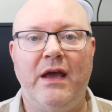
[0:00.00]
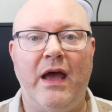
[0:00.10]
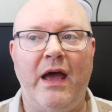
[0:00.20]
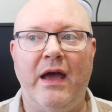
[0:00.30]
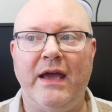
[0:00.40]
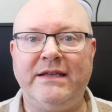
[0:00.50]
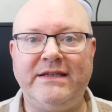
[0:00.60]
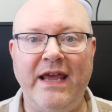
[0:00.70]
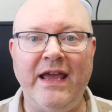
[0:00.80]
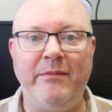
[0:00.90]
It's
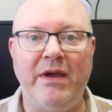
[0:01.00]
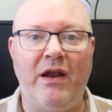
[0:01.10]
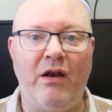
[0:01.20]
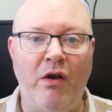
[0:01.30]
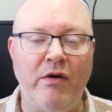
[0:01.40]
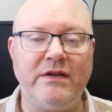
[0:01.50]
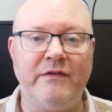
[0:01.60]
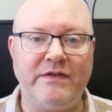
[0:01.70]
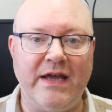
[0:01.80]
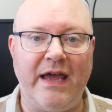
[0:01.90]
taken me a lot
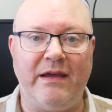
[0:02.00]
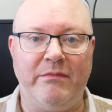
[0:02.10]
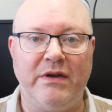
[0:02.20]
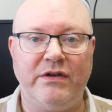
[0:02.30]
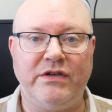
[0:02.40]
of time